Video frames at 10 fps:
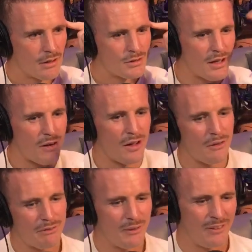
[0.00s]
So I kind
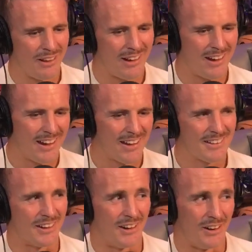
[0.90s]
of feel like,
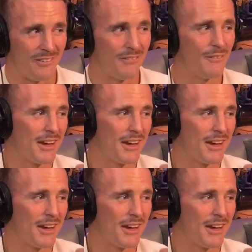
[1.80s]
I'll